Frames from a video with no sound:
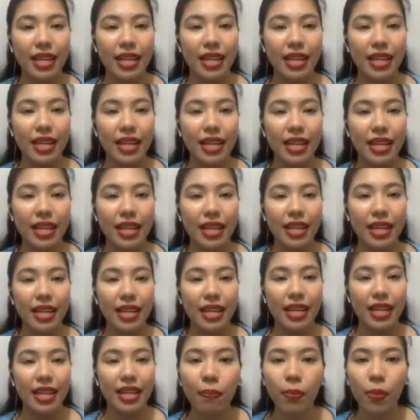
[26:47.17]
These are
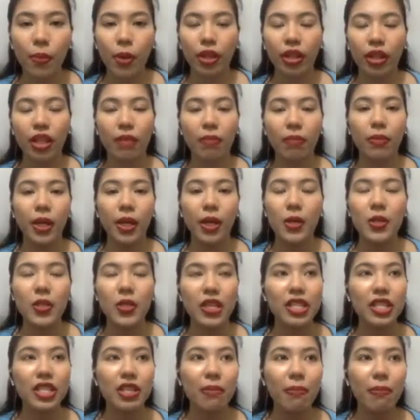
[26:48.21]
very important because
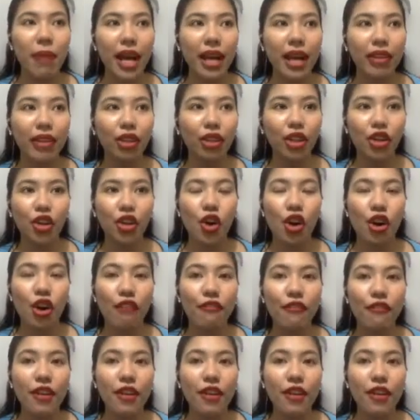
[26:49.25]
it's a matter of